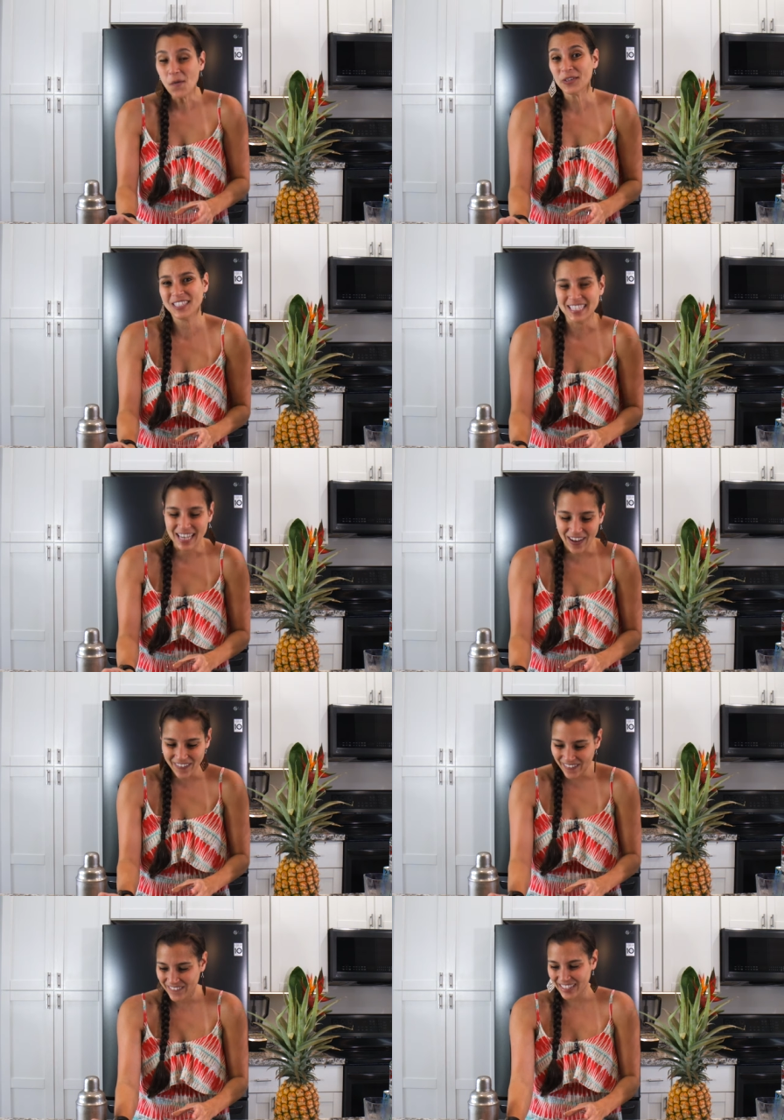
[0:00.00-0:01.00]
We'll see how
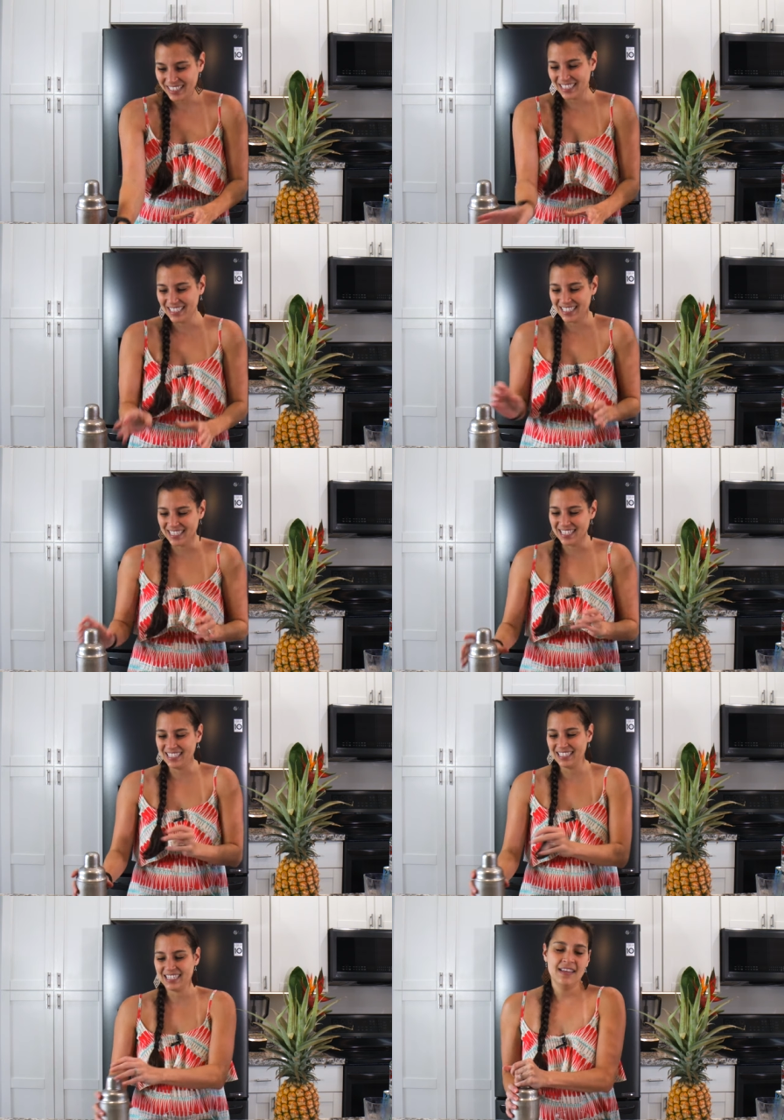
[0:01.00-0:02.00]
it fits into
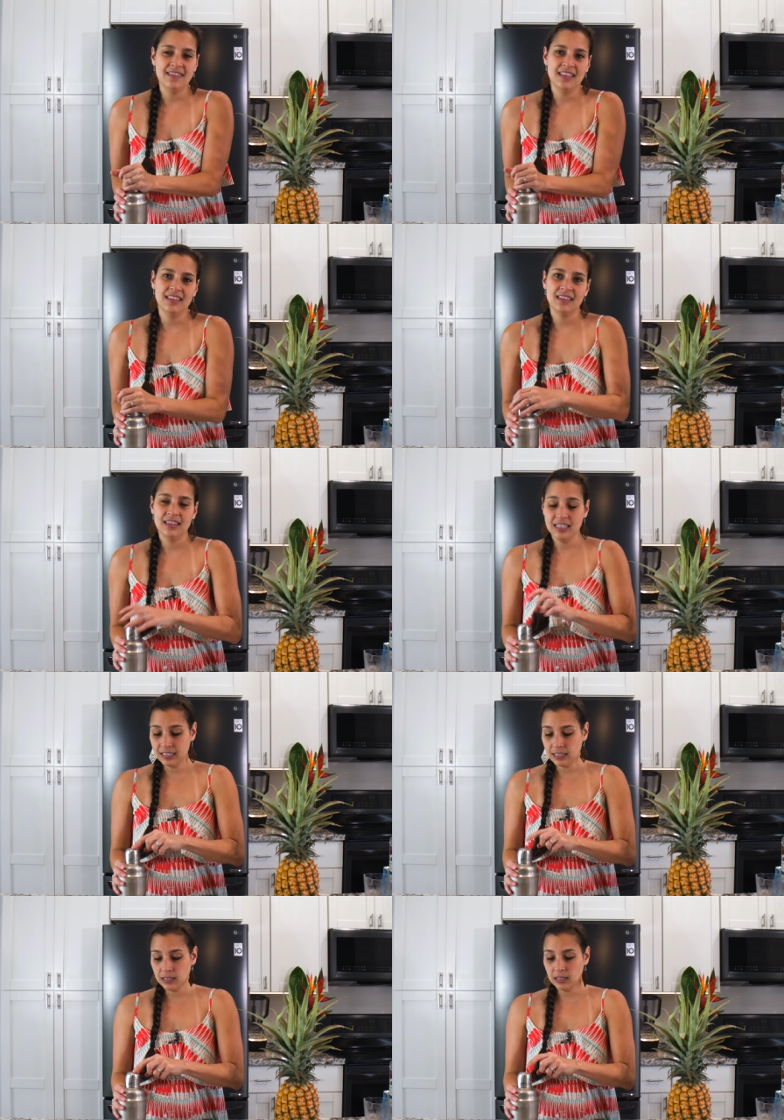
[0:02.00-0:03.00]
these. And then
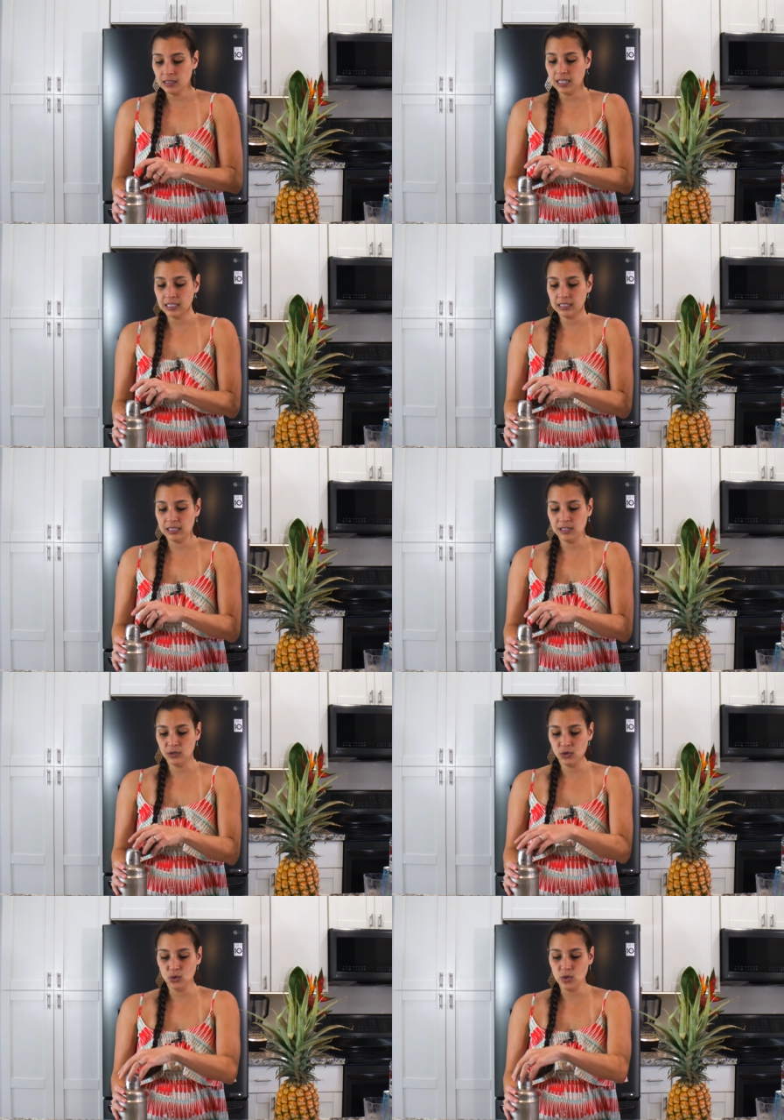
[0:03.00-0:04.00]
this nice little
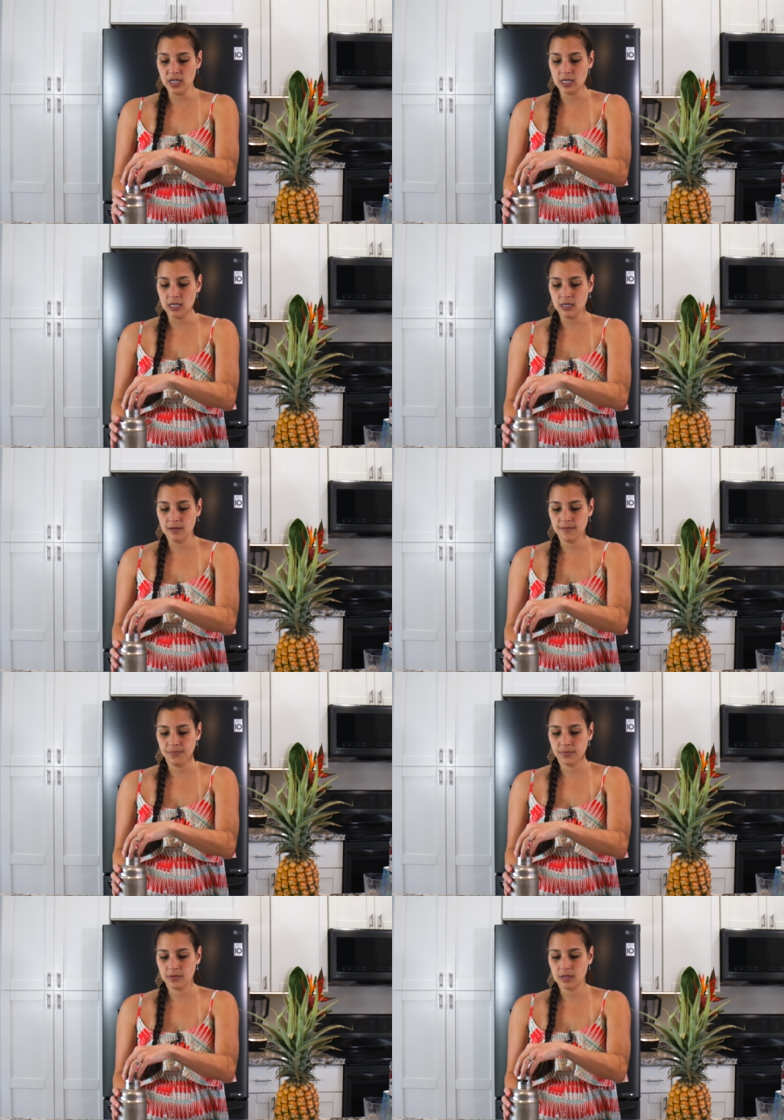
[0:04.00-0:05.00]
doohickey
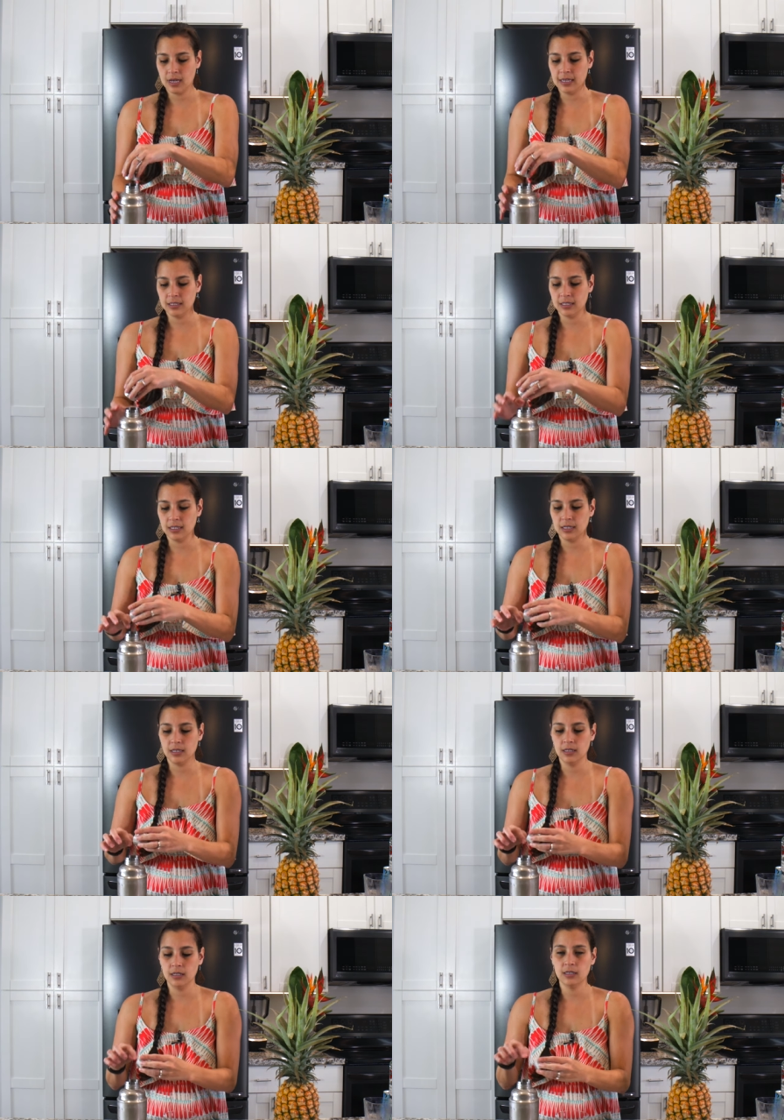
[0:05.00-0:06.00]
has a